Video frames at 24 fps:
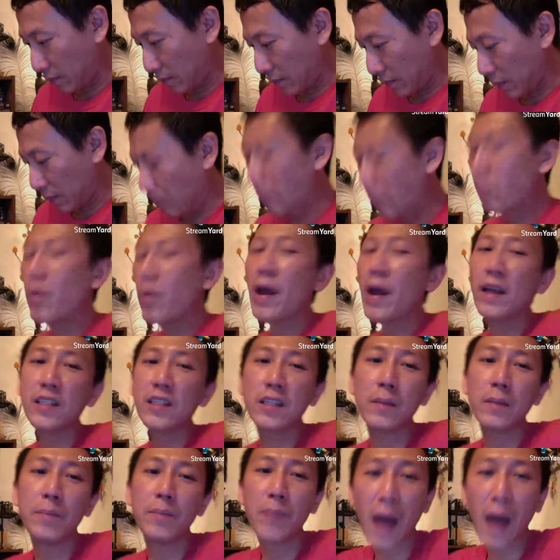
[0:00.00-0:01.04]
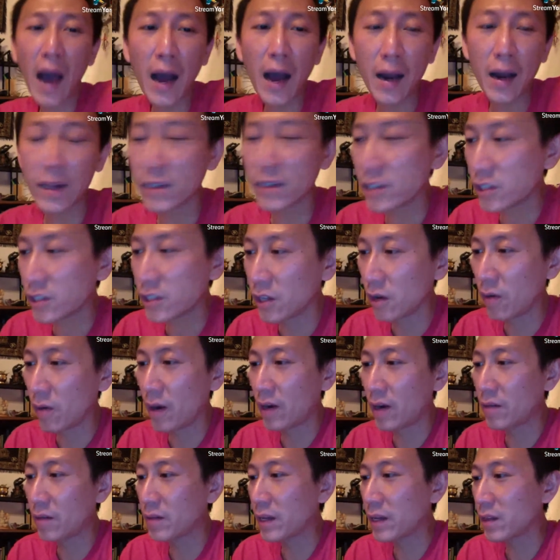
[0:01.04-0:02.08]
But where's the balance, though? I
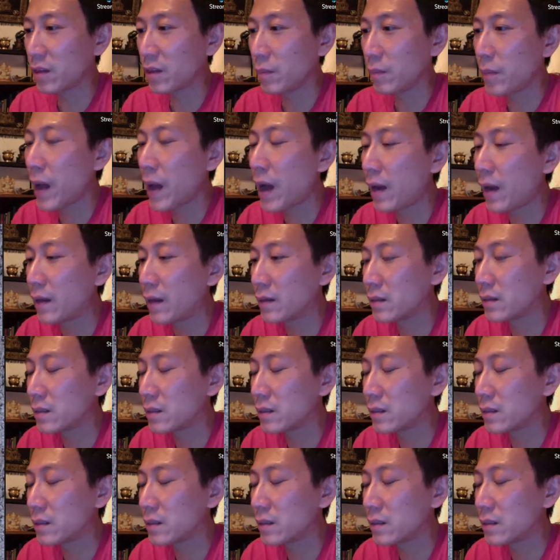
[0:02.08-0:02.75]
don't get the balance.